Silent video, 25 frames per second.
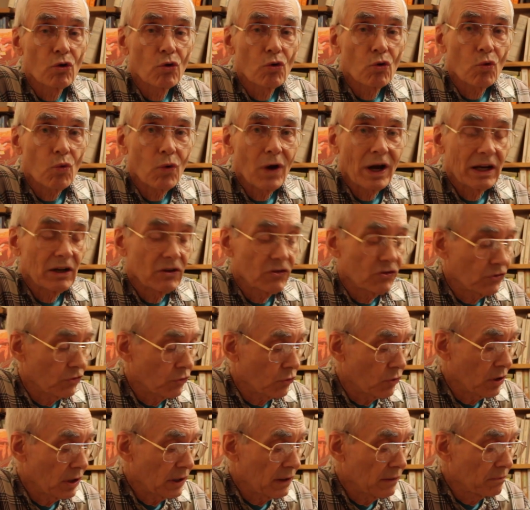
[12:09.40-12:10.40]
Quite a
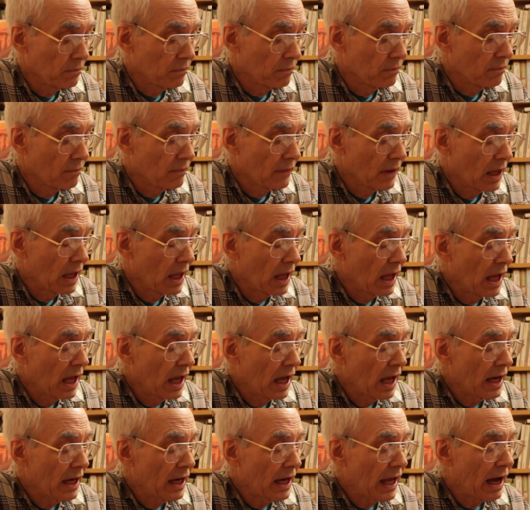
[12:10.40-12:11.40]
story.
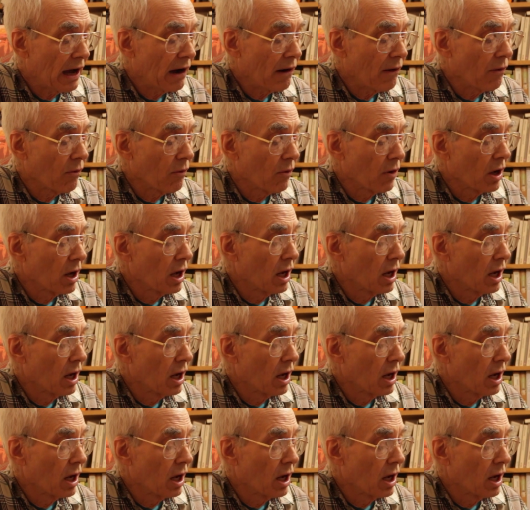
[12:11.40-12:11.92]
Now,